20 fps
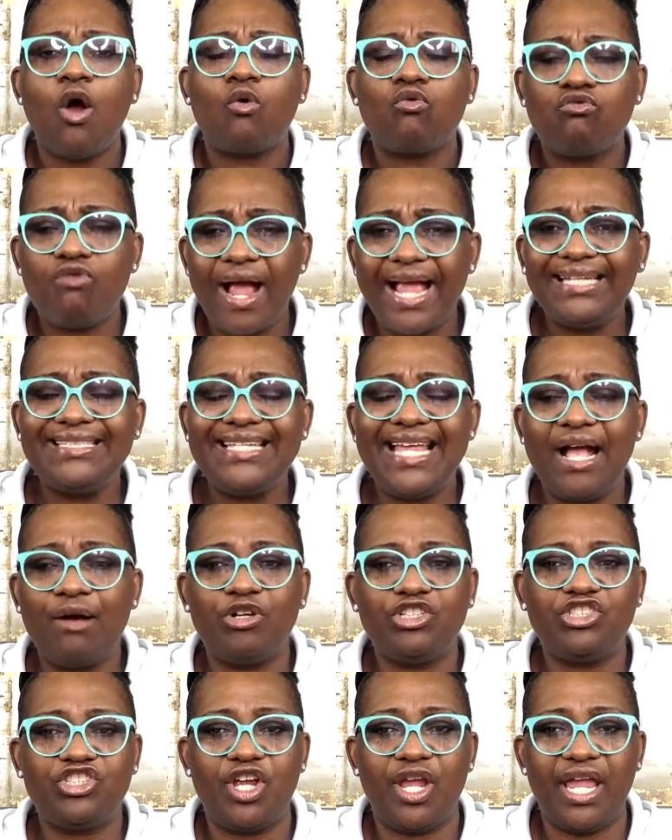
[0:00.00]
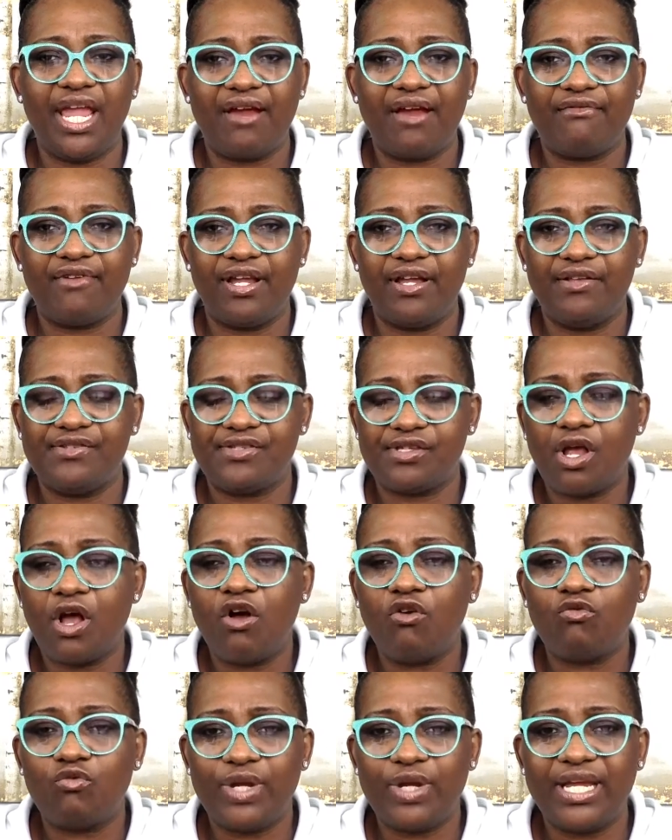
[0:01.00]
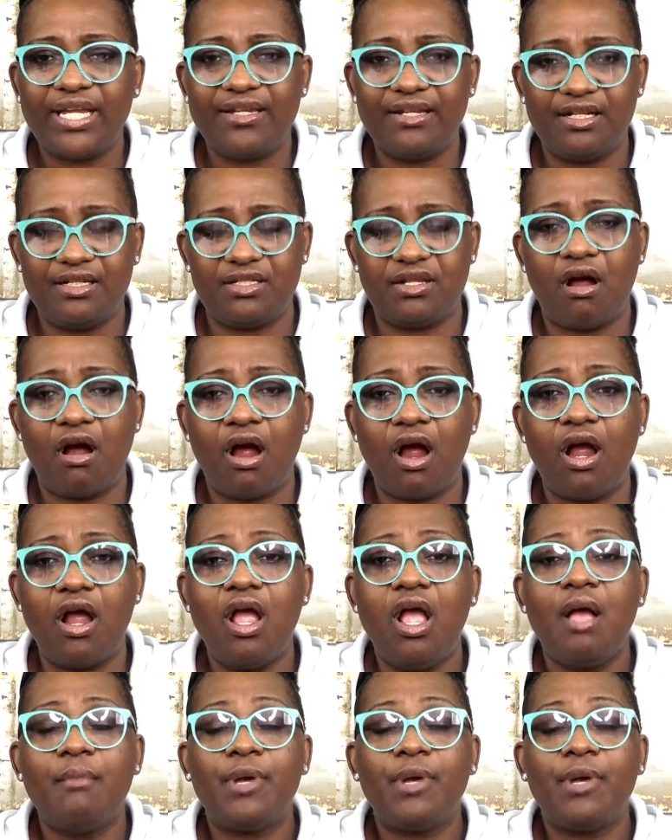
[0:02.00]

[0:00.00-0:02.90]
Write down what your areas of weakness are.